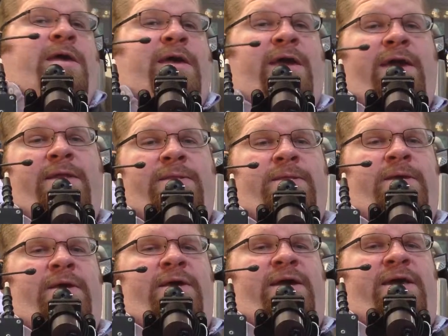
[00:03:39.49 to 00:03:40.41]
And
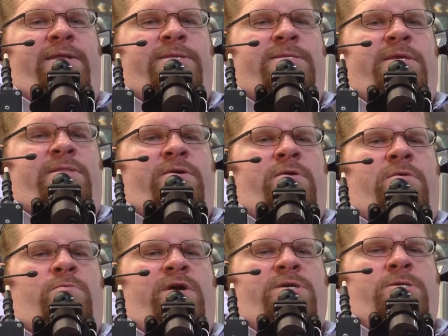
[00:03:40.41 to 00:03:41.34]
I had to sit there
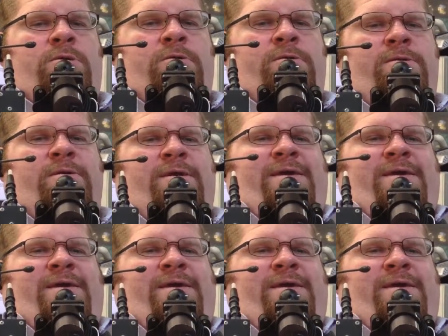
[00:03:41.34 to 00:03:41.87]
on Western